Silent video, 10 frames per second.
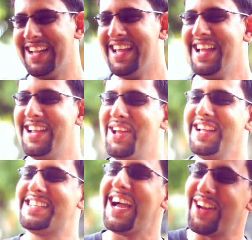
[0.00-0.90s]
skill, no
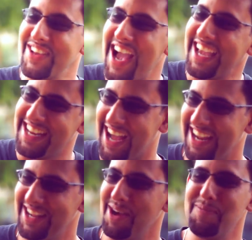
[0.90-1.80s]
fence, Jana, no yeah, green
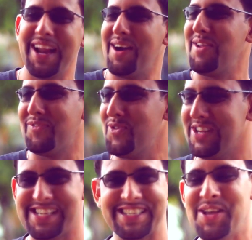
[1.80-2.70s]
you mango. No matter how the fool
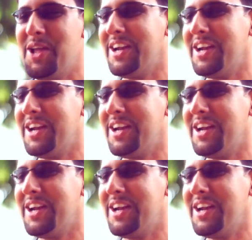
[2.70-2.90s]
it is.